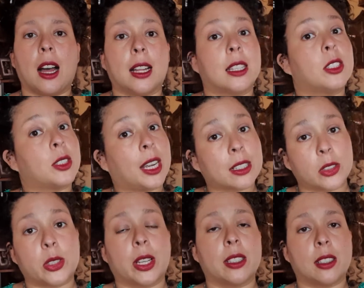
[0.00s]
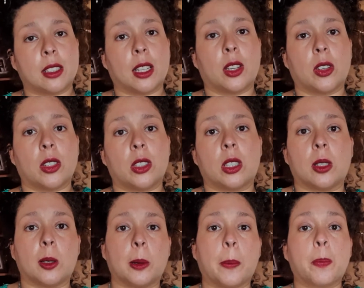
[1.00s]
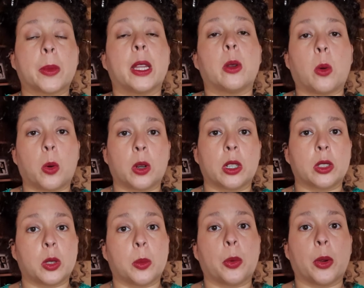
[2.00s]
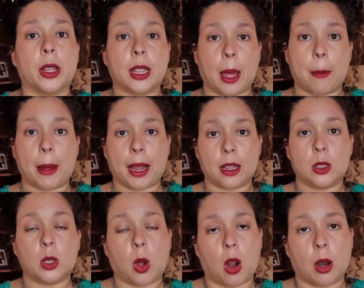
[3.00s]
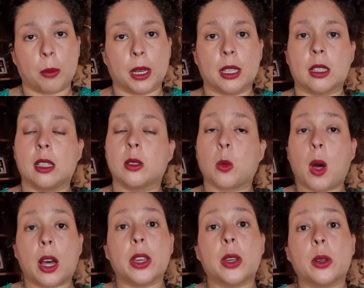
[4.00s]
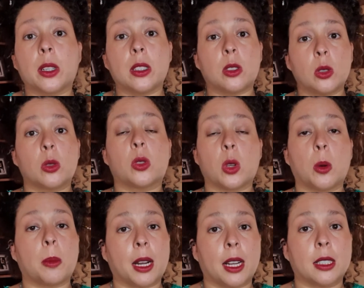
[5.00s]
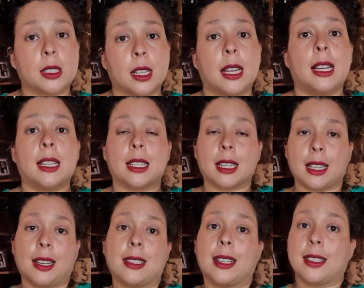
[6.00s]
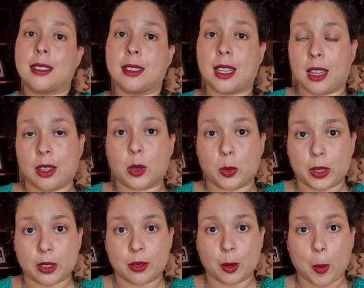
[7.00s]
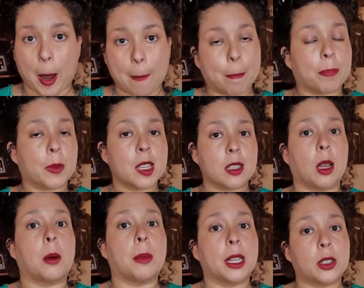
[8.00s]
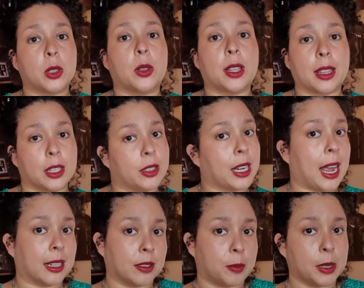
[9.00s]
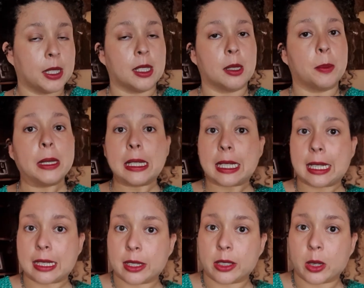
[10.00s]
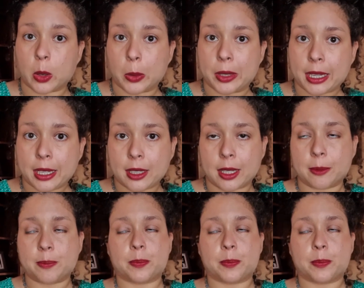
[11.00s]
These are exercises that you can do in order to bring that back into harmony. Because while you can do so much, the client has to take it the rest of the way. So make sure that they're an active participant in their own healing.